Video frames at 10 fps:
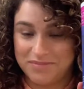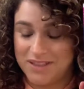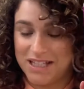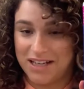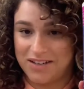
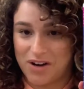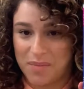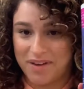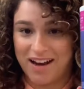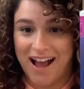Didn't drop
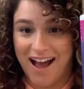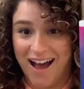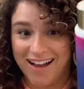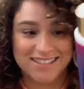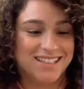it.
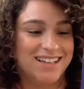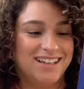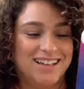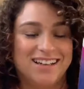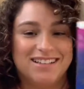
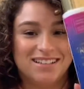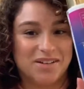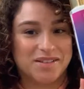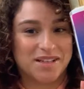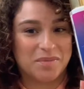That
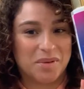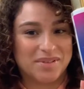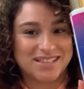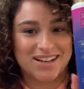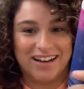was on
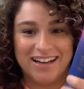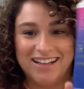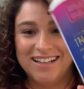purpose. All right.